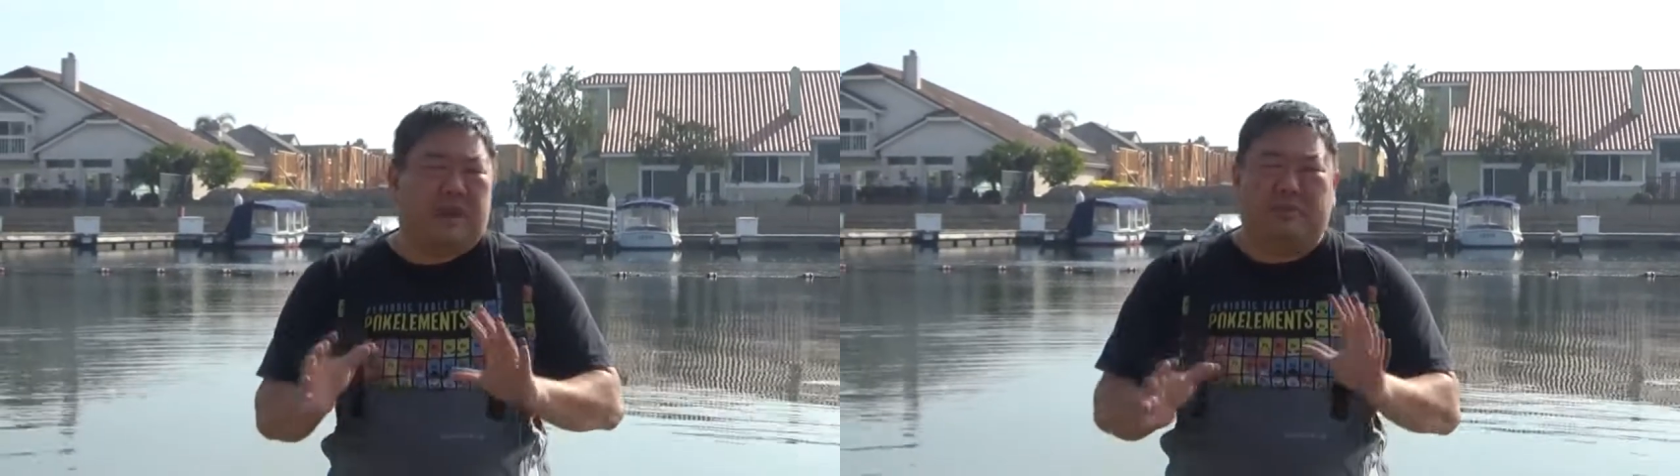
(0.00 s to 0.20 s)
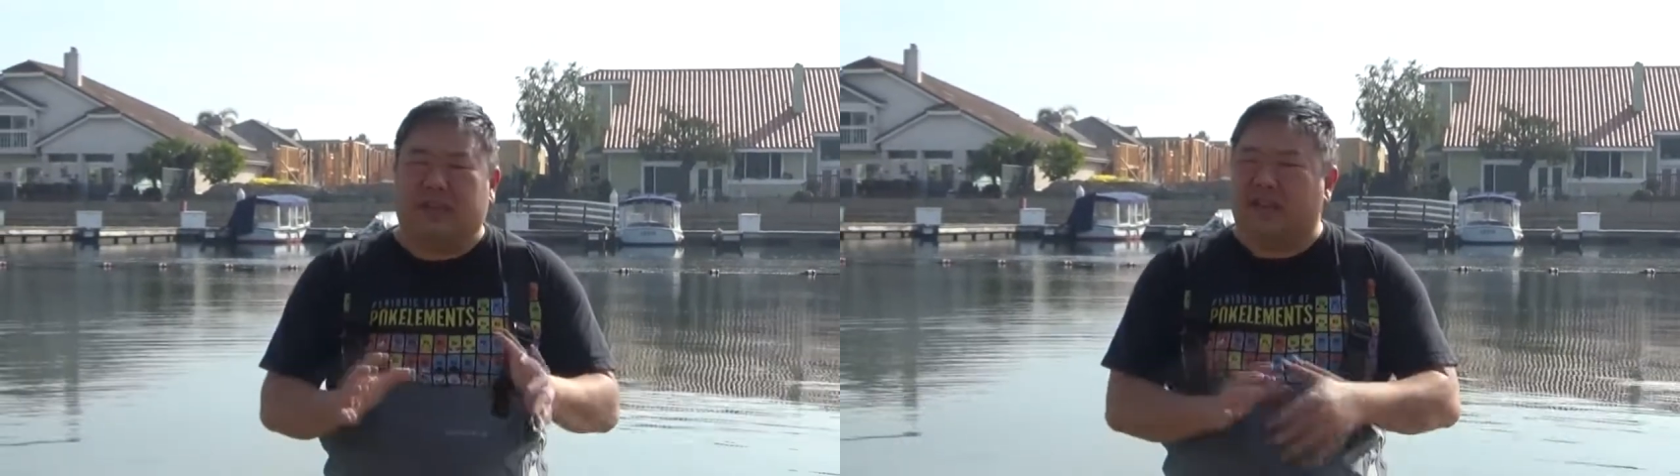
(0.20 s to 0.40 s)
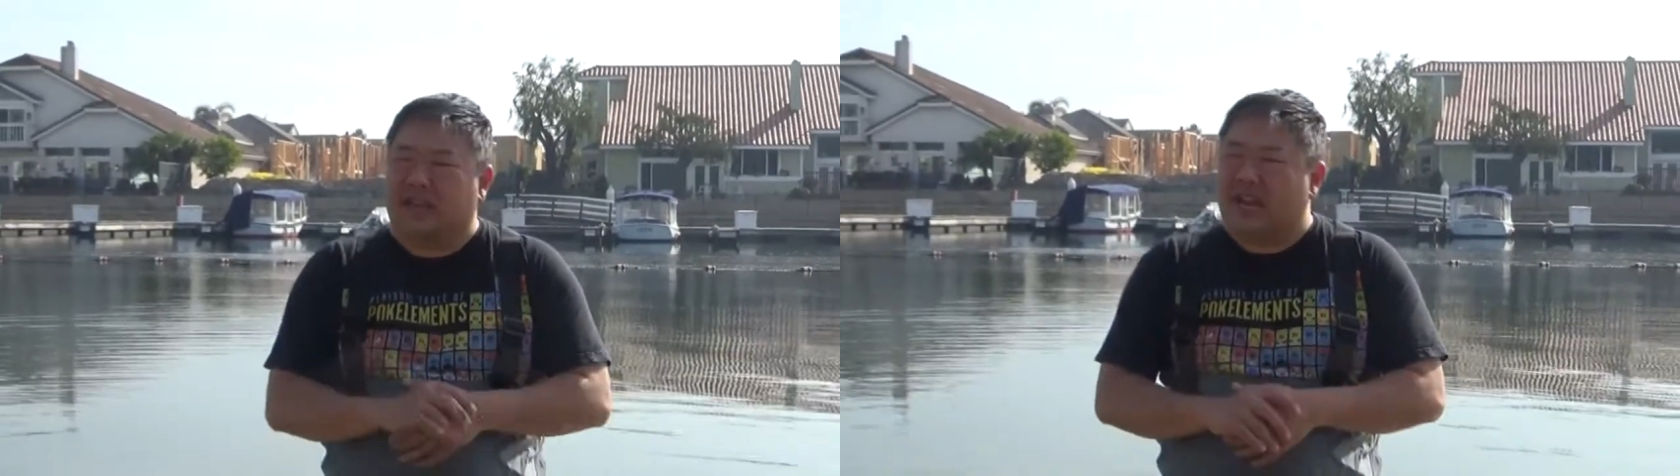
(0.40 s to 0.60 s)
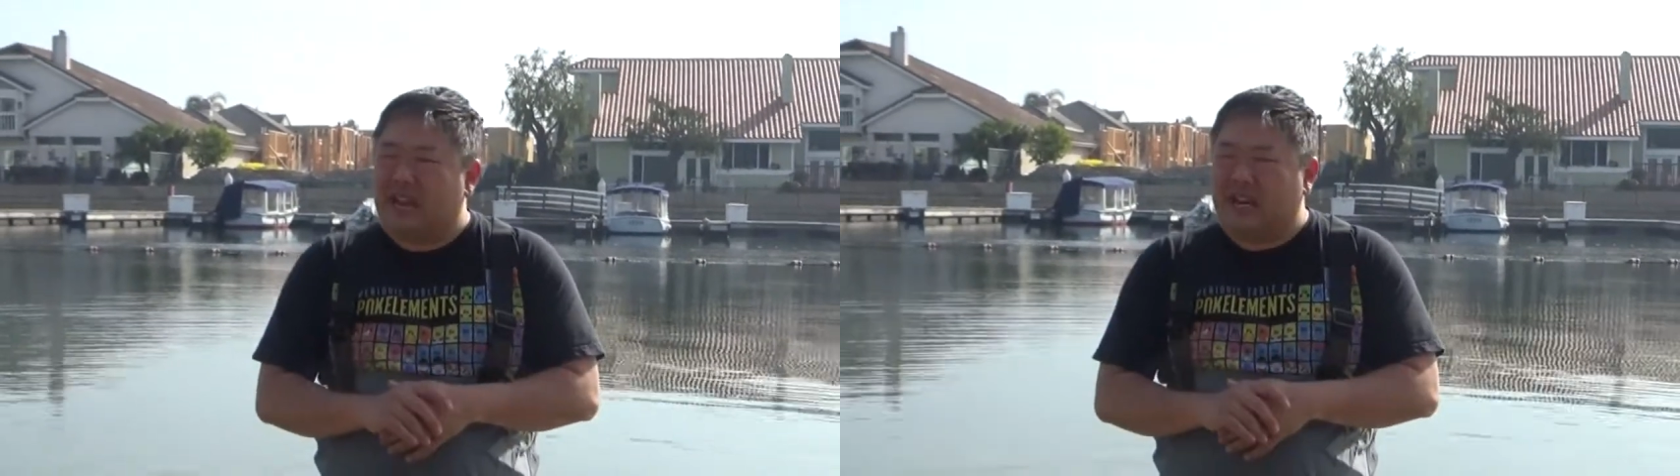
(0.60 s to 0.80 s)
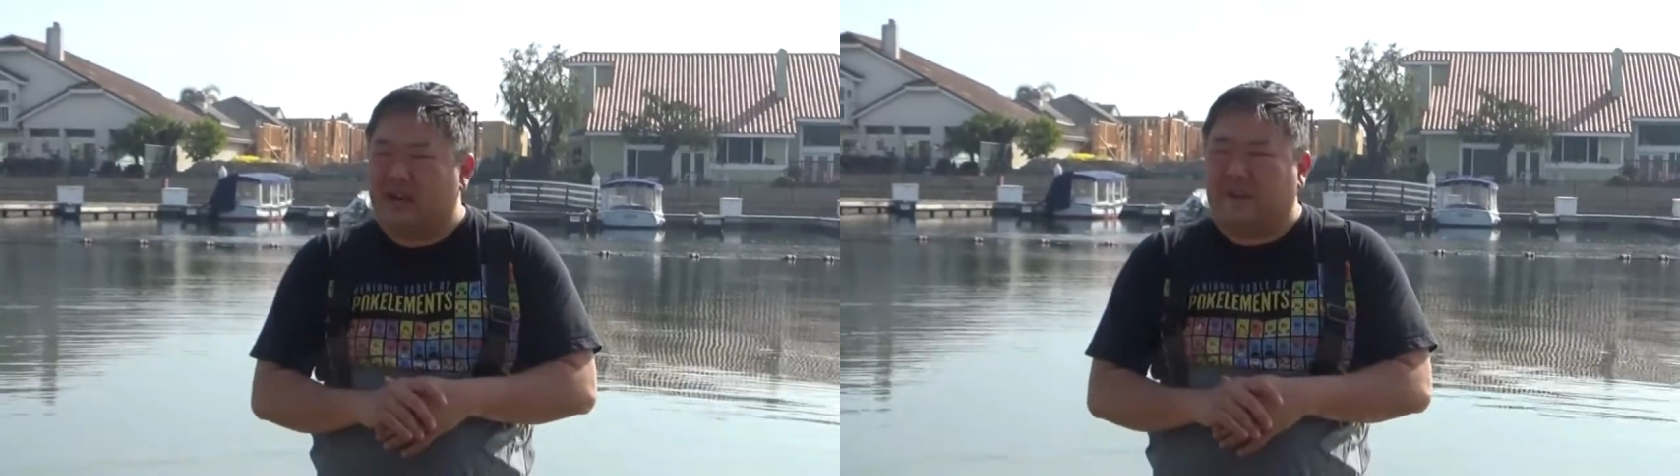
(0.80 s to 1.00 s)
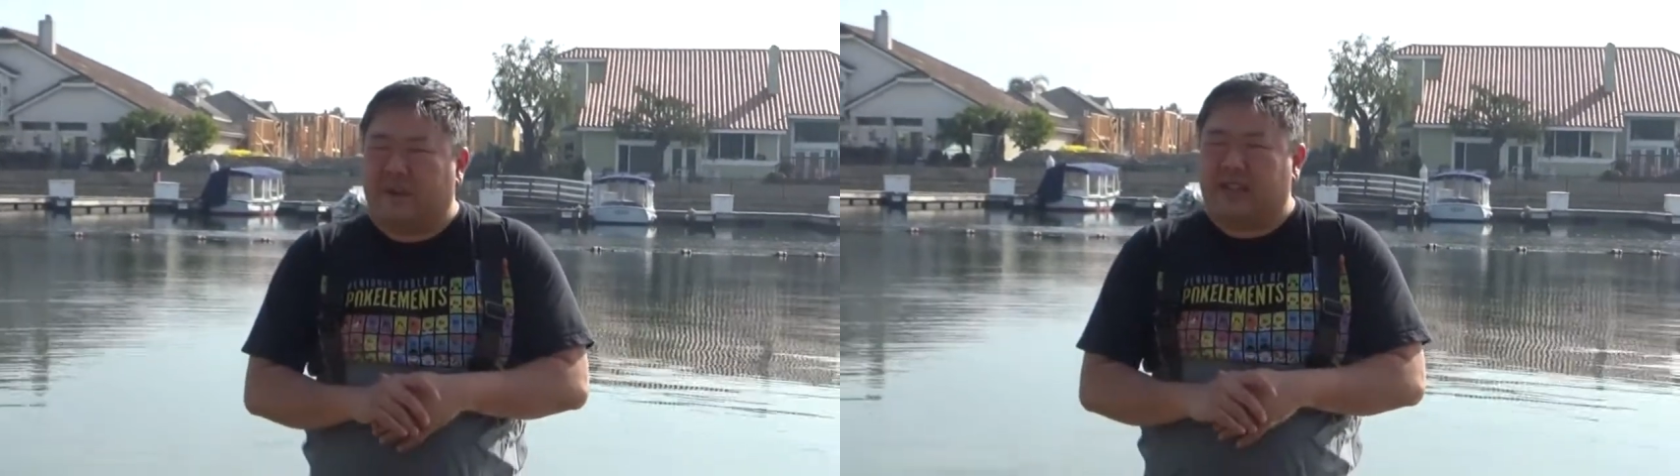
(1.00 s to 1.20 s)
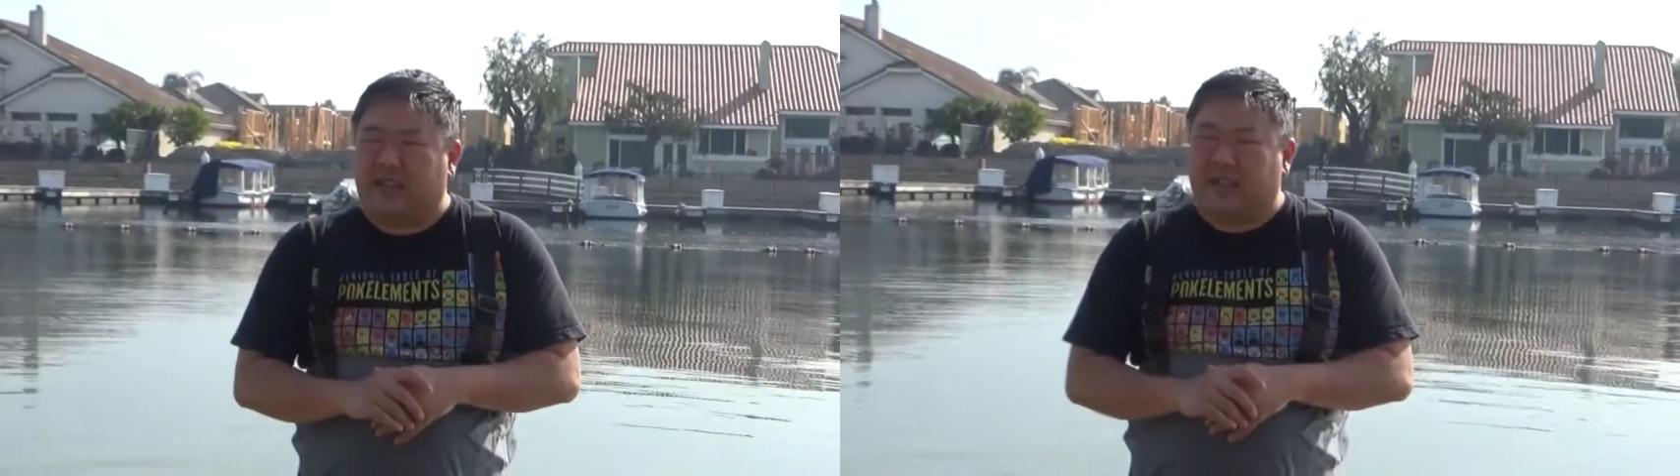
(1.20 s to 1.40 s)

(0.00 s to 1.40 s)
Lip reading: maybe Italian company that